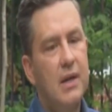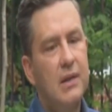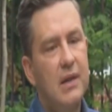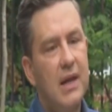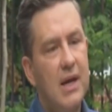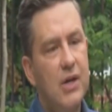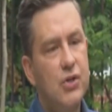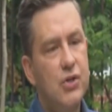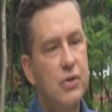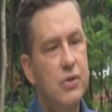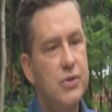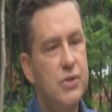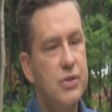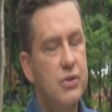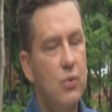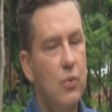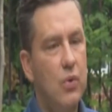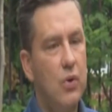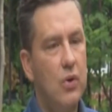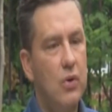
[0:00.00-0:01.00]
lectures
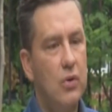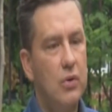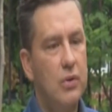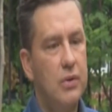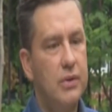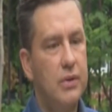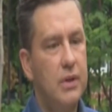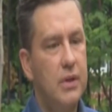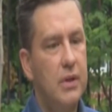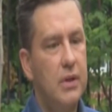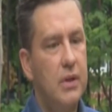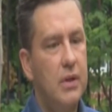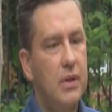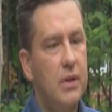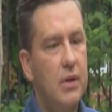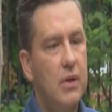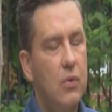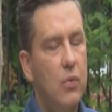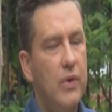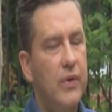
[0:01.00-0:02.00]
the world
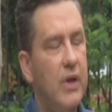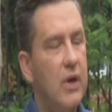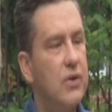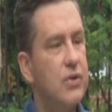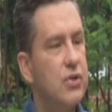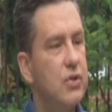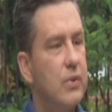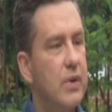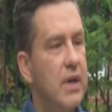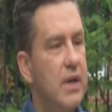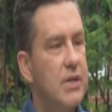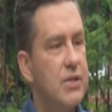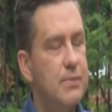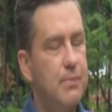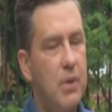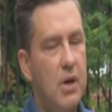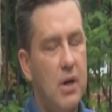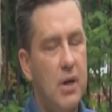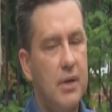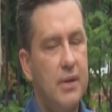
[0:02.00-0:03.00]
without doing his
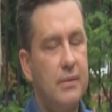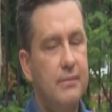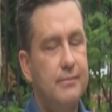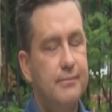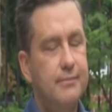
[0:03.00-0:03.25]
part.